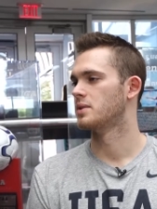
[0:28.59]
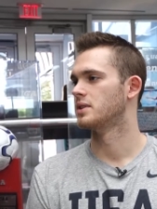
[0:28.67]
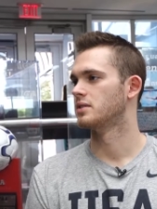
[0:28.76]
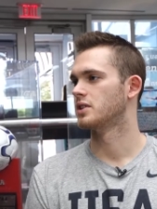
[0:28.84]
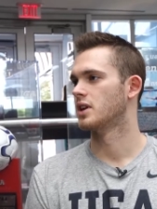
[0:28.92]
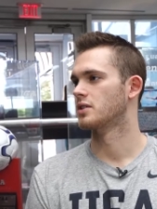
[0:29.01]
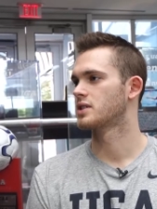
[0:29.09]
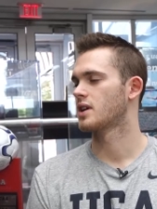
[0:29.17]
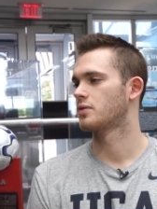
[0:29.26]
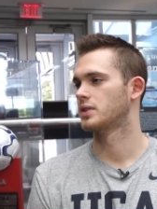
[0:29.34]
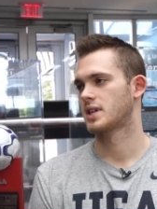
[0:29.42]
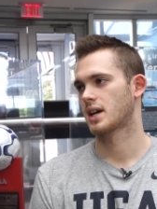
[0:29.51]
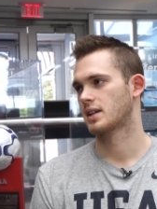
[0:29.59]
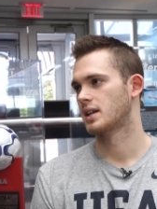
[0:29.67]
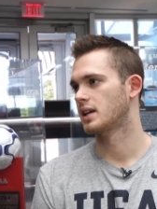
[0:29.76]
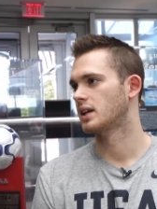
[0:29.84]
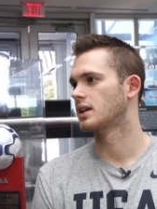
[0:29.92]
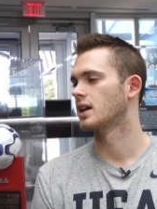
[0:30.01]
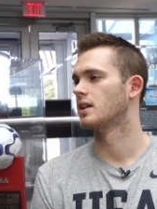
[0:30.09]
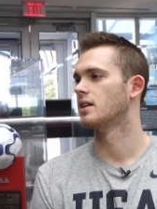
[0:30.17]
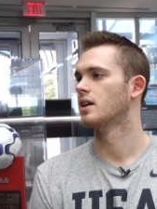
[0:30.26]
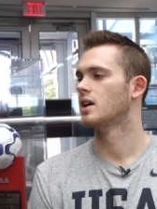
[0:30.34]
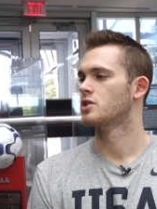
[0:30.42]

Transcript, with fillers: and you know stuff with technique and